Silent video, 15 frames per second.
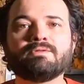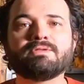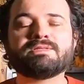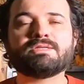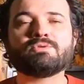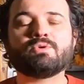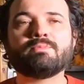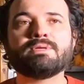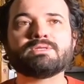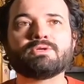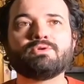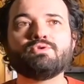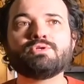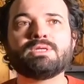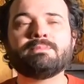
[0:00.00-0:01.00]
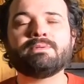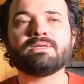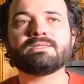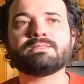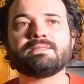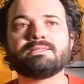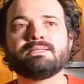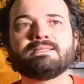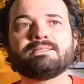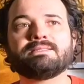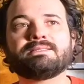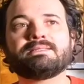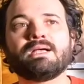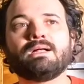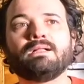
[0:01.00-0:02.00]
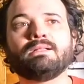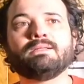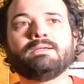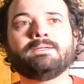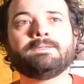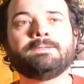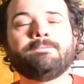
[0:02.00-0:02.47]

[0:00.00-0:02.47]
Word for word: So the saison beers are usually beers that sell